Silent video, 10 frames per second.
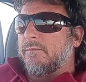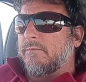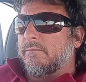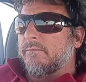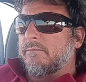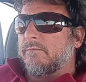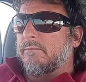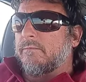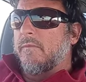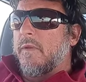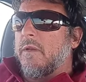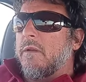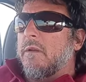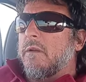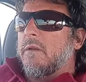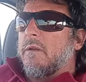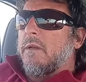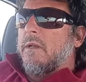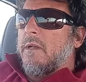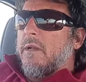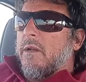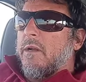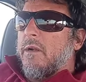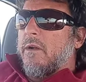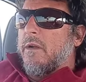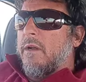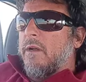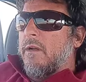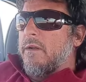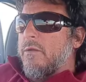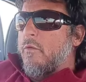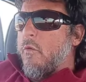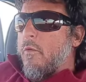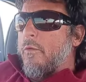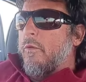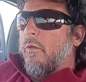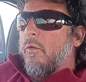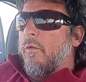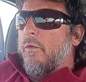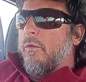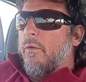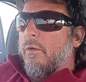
(silence)